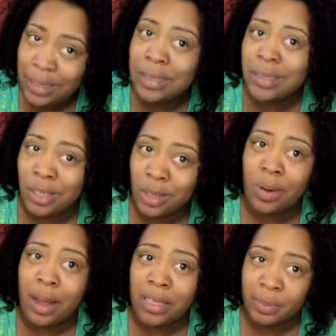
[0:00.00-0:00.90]
still
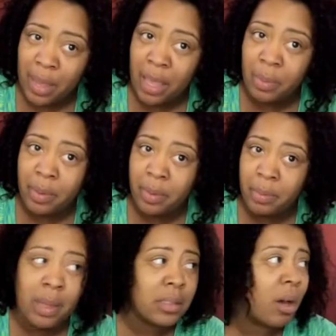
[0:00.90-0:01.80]
Ra's baby.
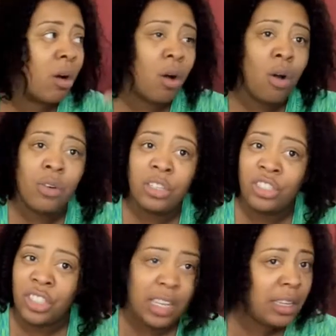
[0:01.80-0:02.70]
Because of all the
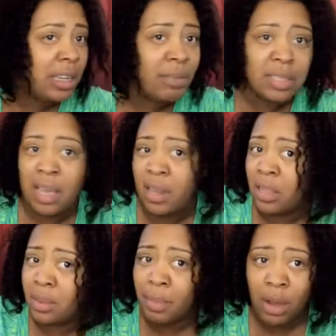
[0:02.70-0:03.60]
shit, he didn't ever sign
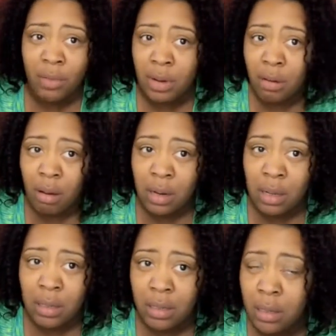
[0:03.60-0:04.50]
nothing back over to Darla.
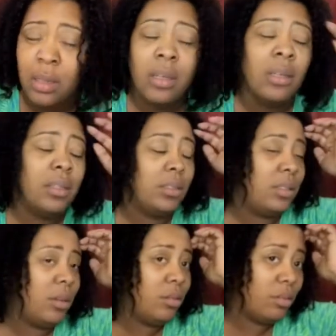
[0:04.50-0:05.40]

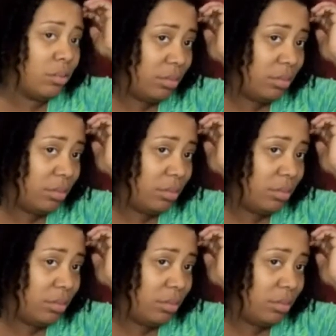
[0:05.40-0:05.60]
So,